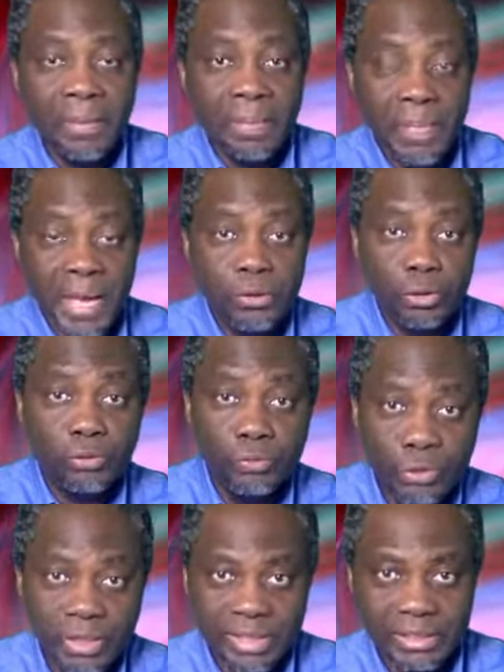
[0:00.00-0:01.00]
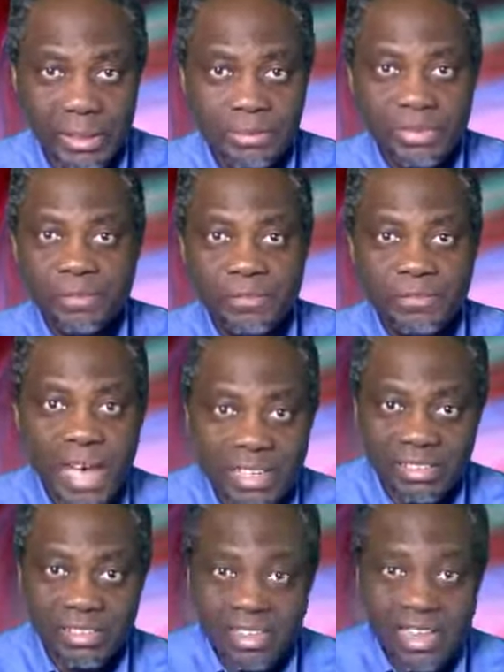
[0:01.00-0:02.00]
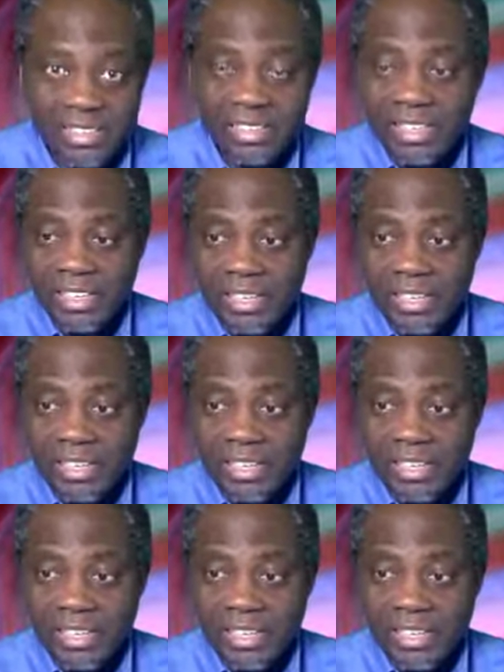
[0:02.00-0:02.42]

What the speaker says: They are not fun and games. The fact that